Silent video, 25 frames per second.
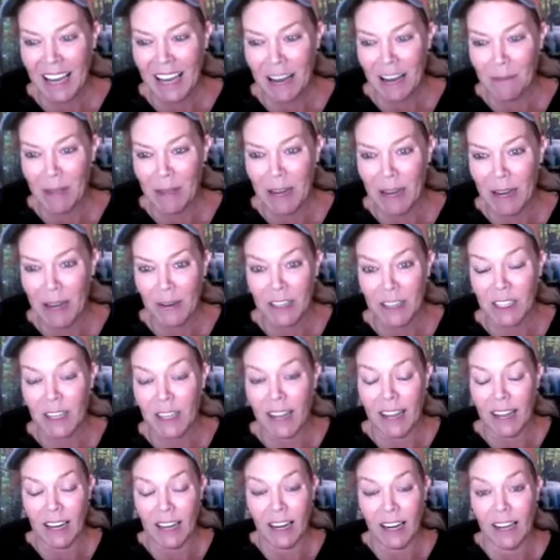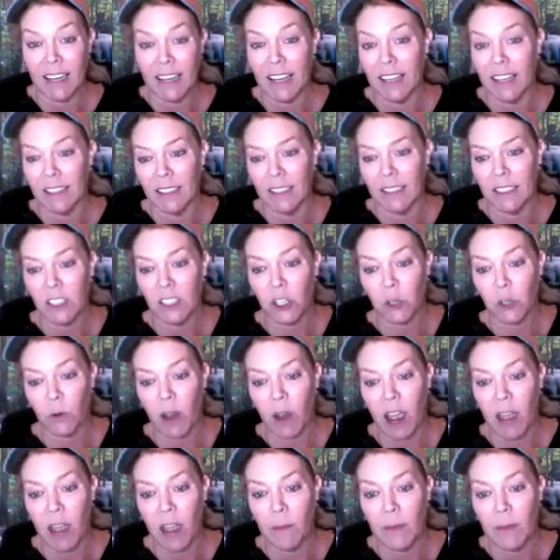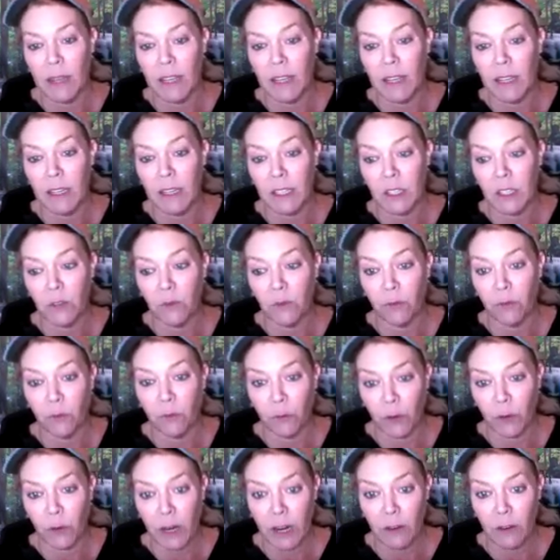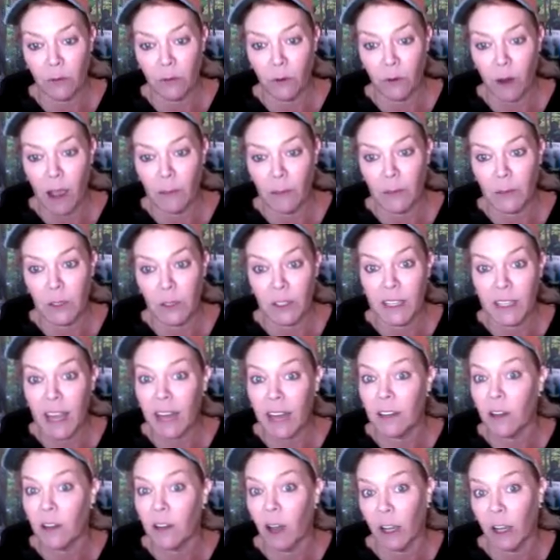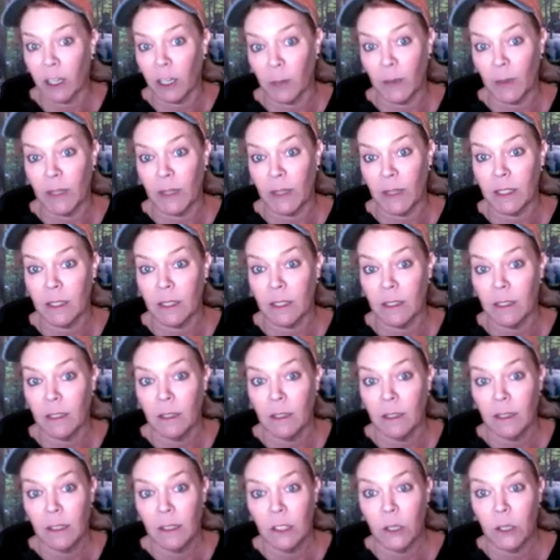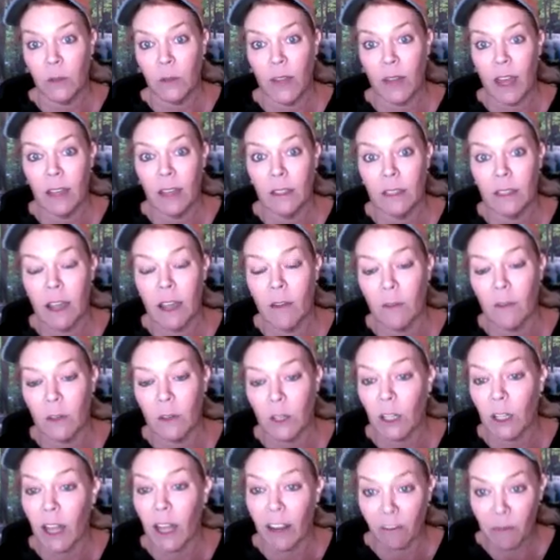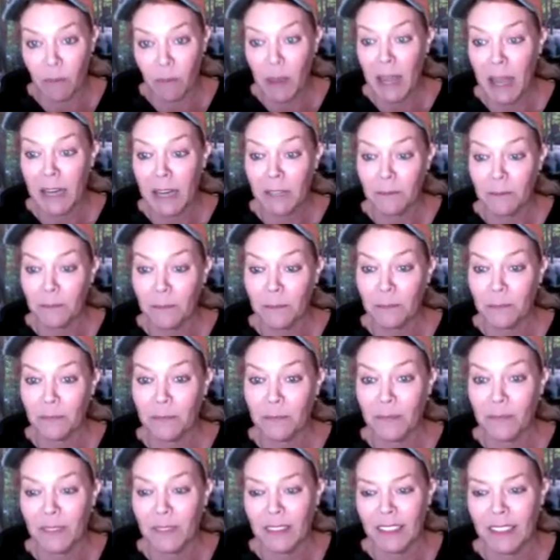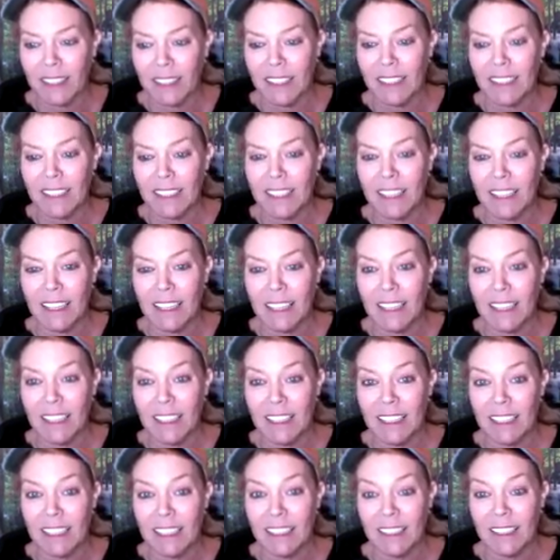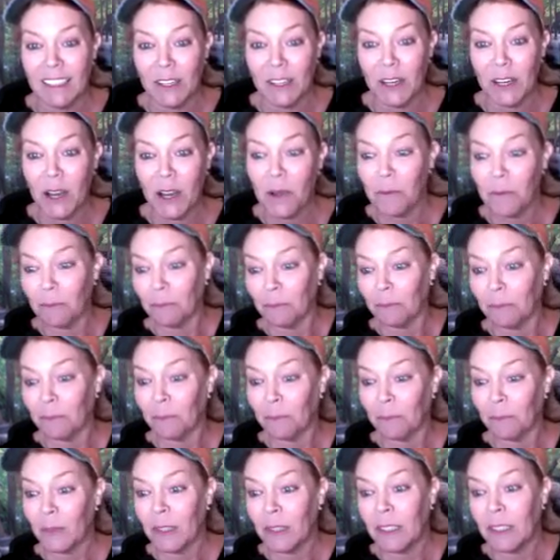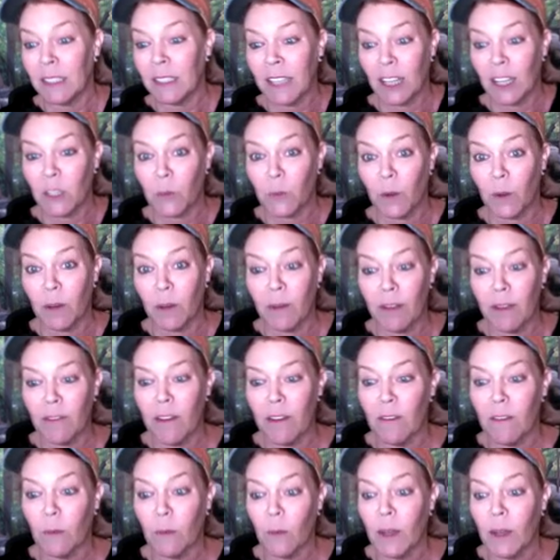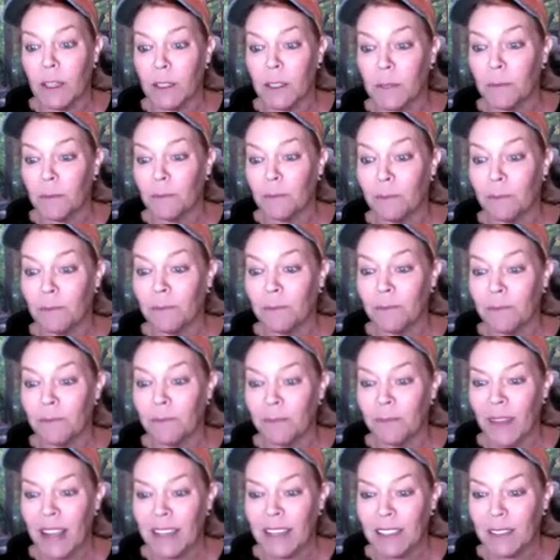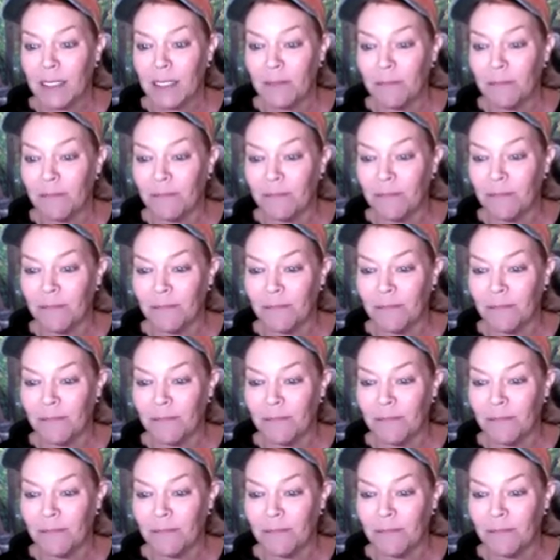Anyways, and again, Scribe is free for up to 10 documents. So that covers a lot of pain. And there you go. That's one of my favorite ones. Thanks.